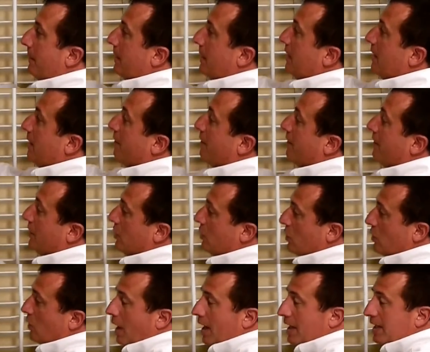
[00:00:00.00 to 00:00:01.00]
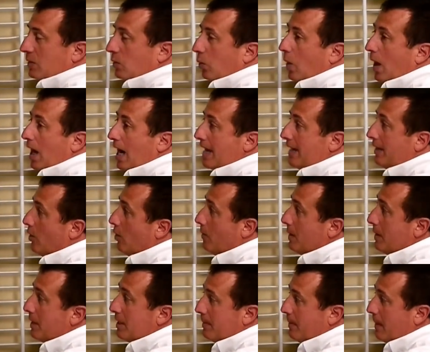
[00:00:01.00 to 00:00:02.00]
the view as wide
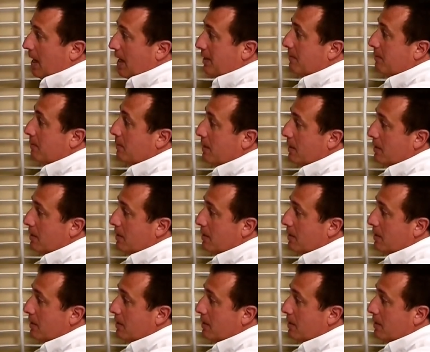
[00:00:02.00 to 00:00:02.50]
open as possible,